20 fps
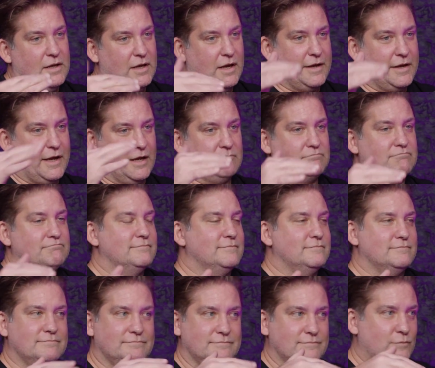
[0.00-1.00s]
again,
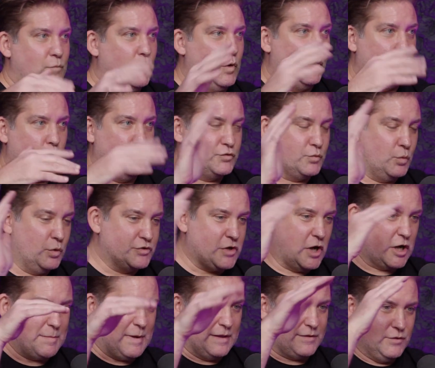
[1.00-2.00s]
we'll, we'll, we'll
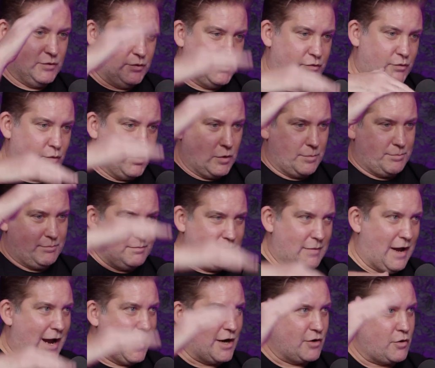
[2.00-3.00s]
talk about the News Corp
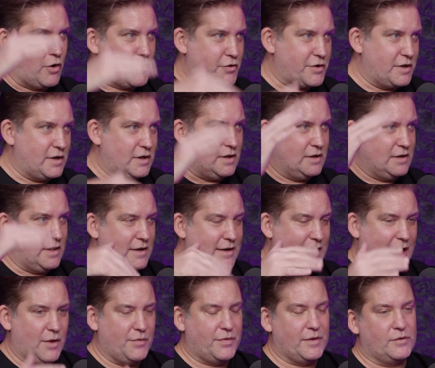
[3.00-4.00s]
hierarchy yes. and, and,
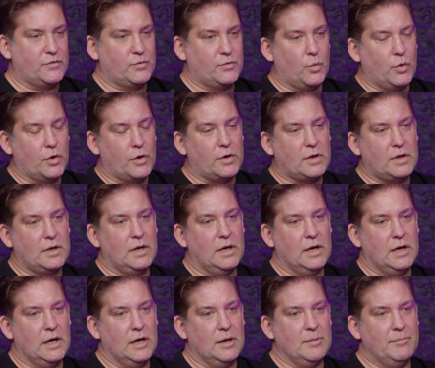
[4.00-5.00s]
how things work.
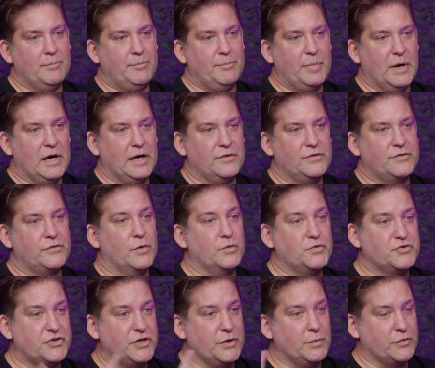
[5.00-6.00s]
Um, but so
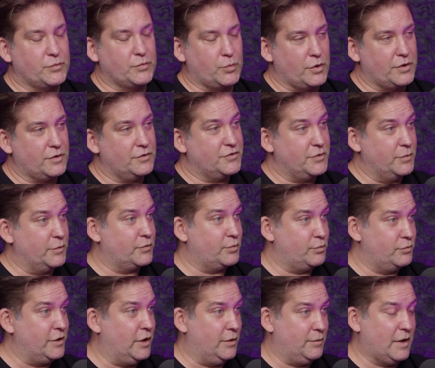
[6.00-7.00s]
she was work, she was
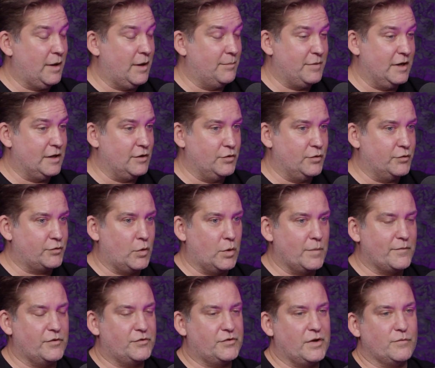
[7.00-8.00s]
you know had been in News
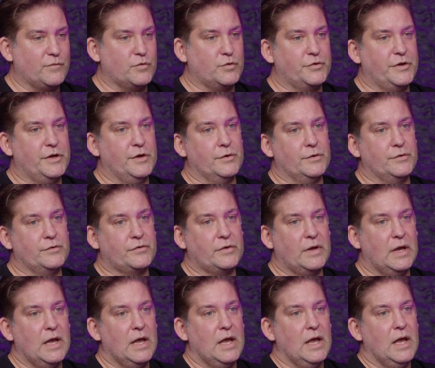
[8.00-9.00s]
Corp for several years.
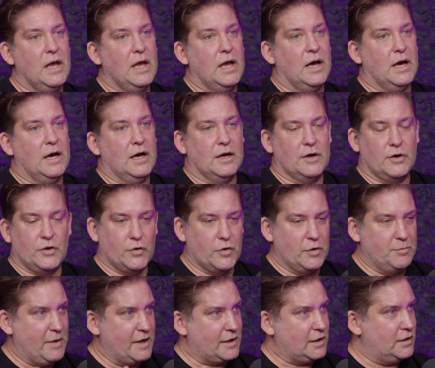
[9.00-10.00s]
Uh, her
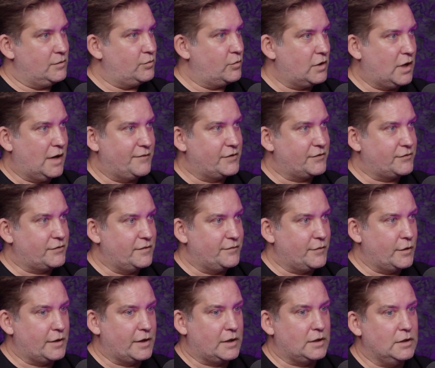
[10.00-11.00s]
and Minkin were obviously
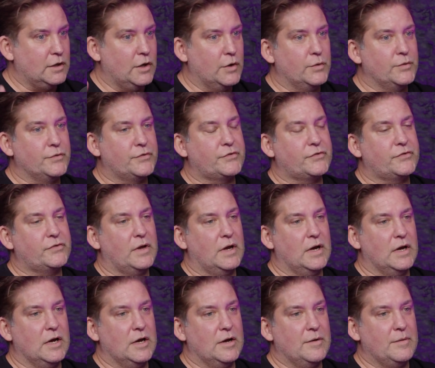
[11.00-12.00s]
very close,
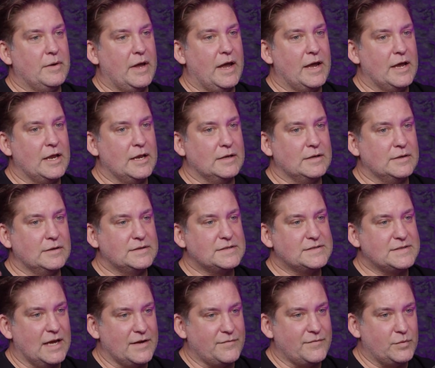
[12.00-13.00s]
uh, and
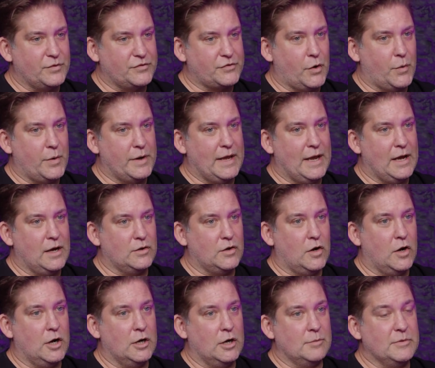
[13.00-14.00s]
Steph was going out
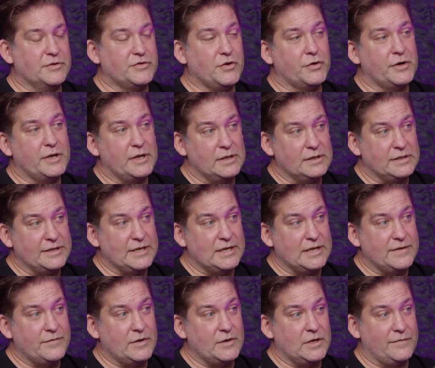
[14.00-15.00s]
on maternity
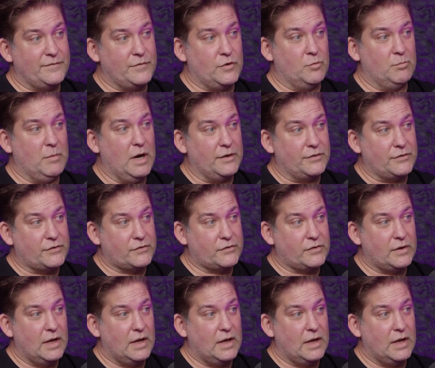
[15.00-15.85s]
leave in a few months.